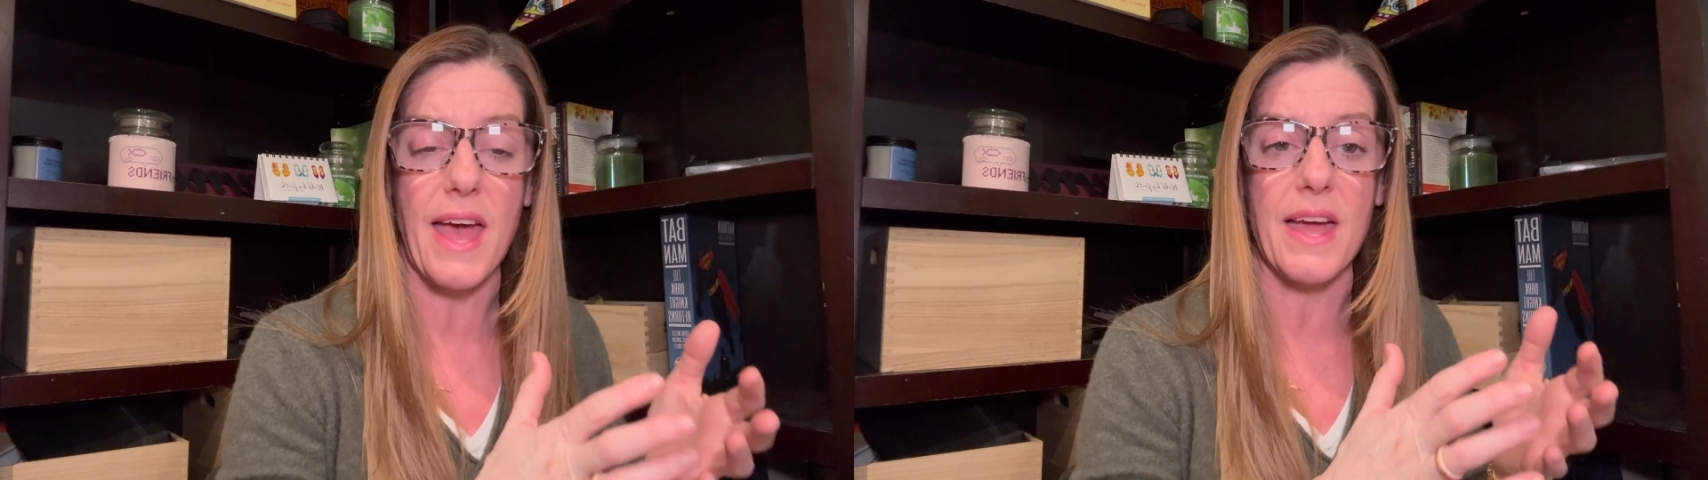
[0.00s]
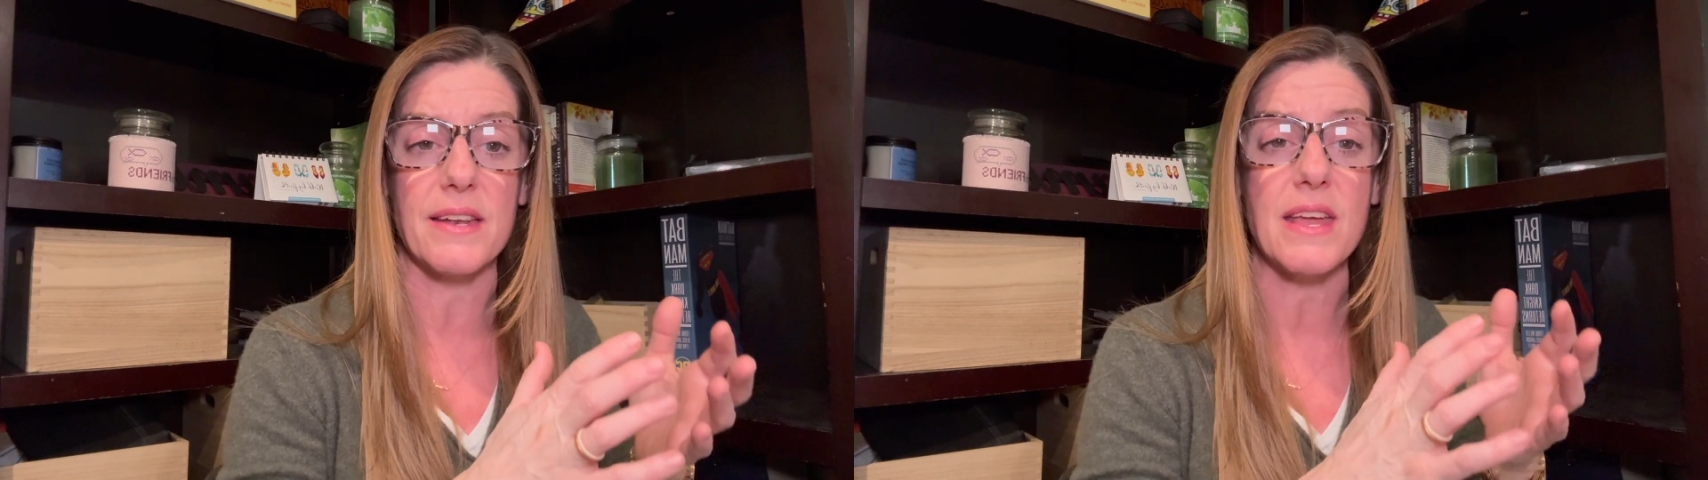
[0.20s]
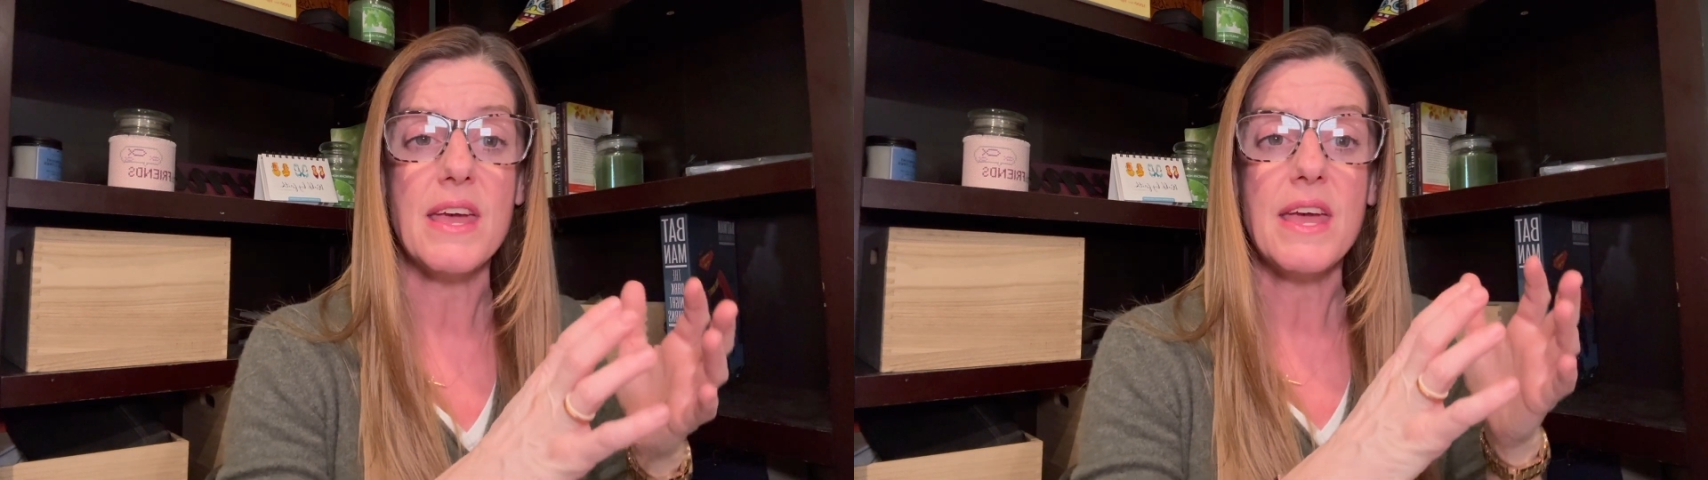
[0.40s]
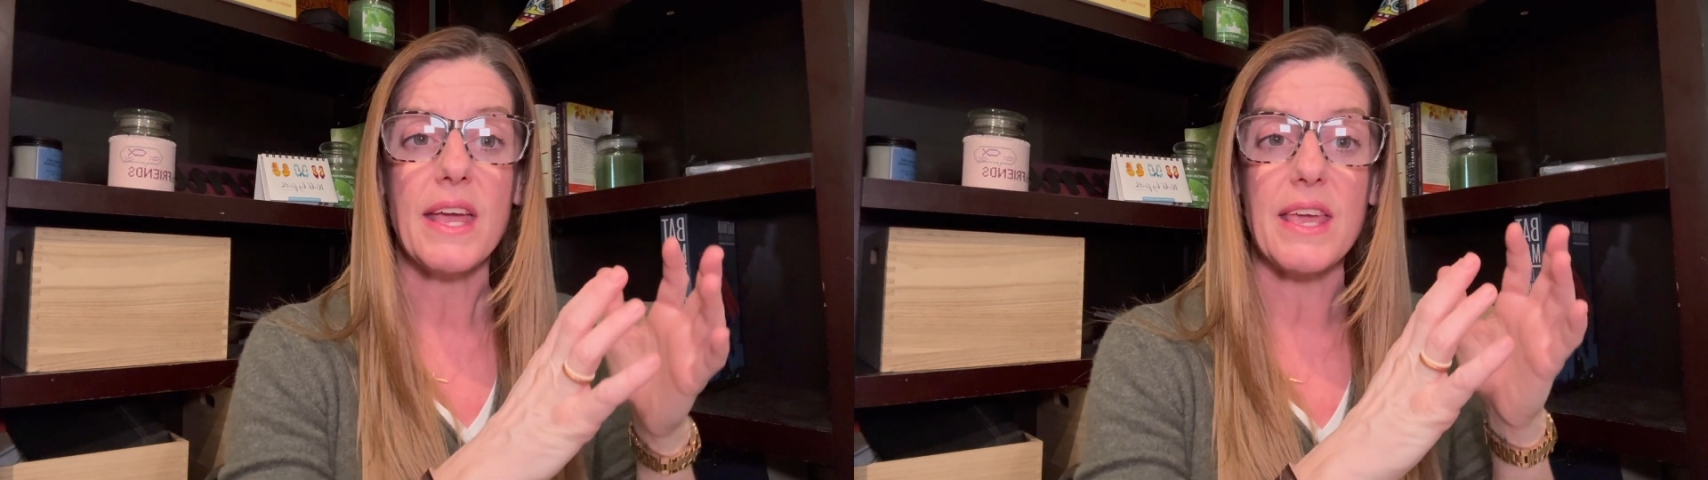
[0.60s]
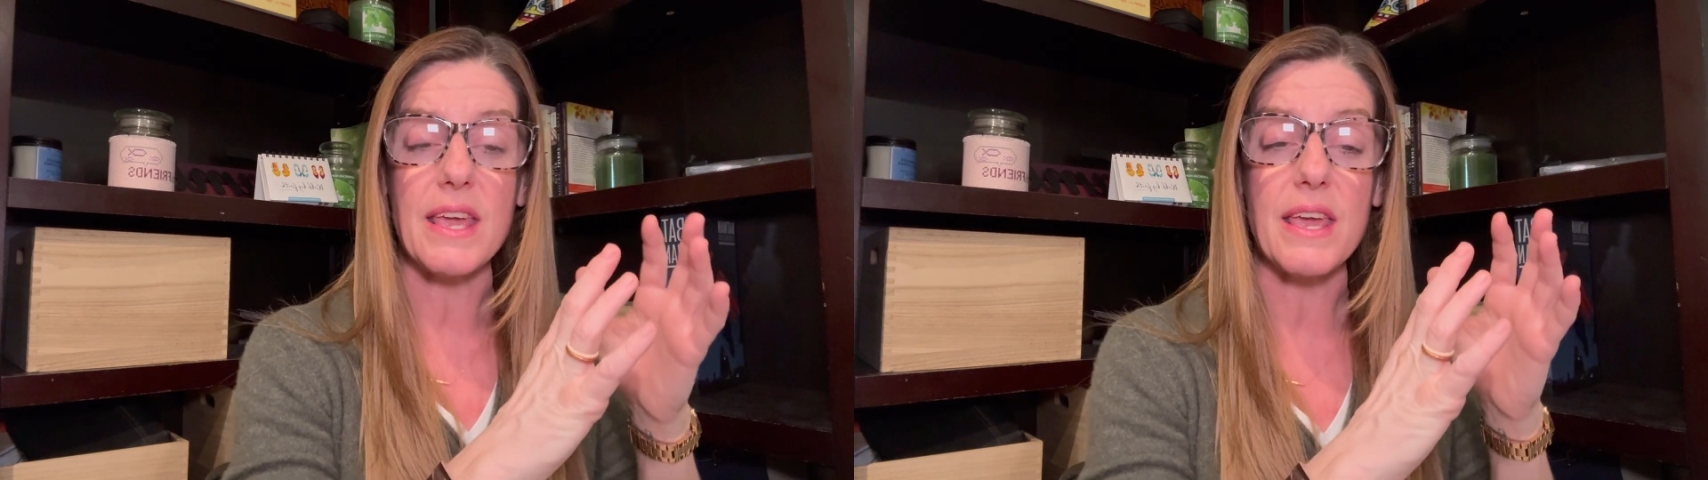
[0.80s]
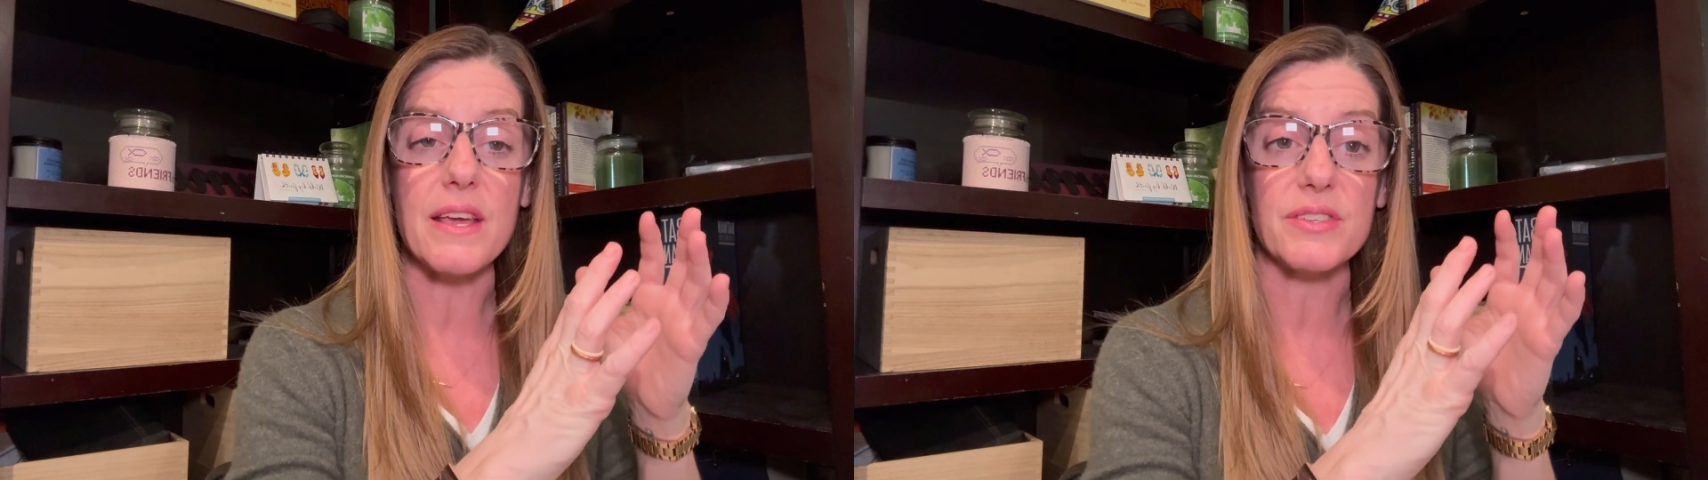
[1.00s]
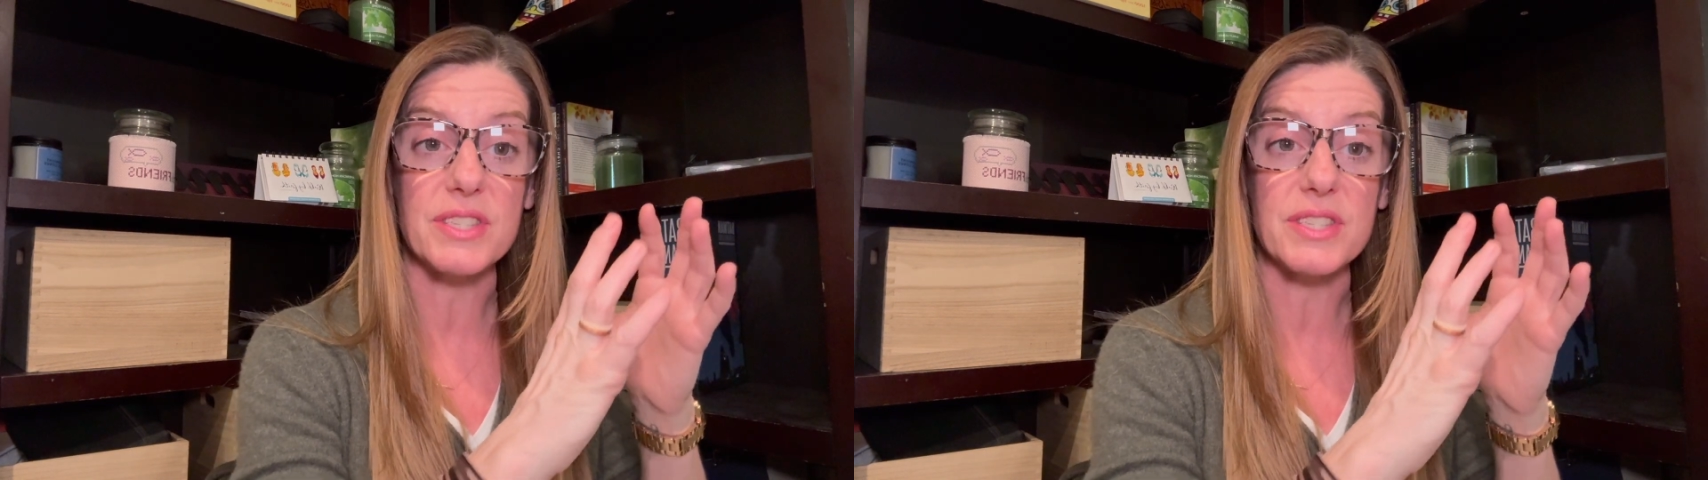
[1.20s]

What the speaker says: and he